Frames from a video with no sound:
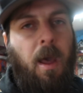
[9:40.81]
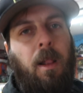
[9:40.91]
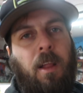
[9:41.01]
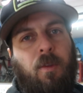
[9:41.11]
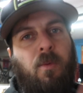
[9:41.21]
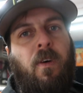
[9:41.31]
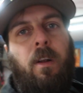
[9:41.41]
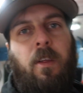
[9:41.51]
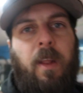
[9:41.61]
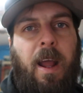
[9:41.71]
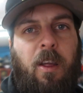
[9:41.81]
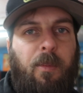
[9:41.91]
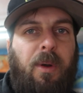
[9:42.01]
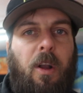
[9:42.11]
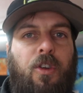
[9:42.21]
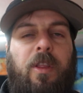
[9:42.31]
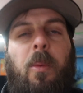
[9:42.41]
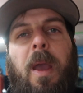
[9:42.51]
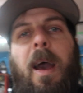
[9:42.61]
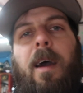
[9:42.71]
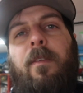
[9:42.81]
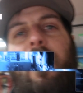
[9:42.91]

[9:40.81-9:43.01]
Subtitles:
Let's move on to the next project that we have,